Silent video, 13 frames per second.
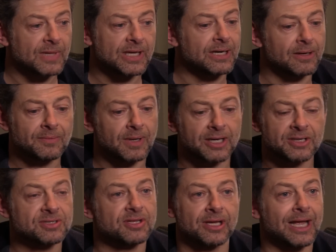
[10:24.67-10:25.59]
you know, I
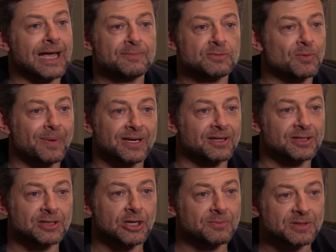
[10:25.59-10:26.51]
used to think apes were better
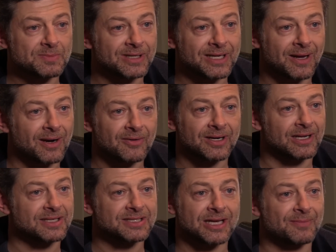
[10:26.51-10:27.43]
than humans, but now I
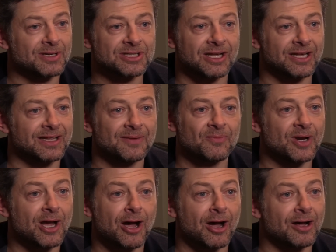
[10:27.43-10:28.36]
realise how much like them
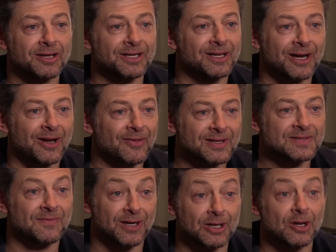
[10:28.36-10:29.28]
we are. You know,
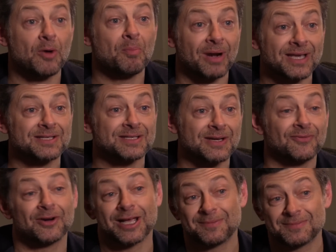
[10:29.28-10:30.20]
that's a very complex
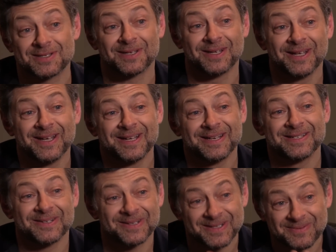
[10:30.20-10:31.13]
thing for an ape to,
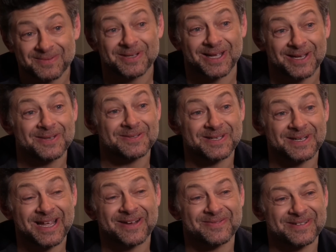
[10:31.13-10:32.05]
to communicate using
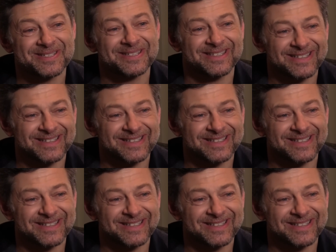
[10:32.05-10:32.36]
language.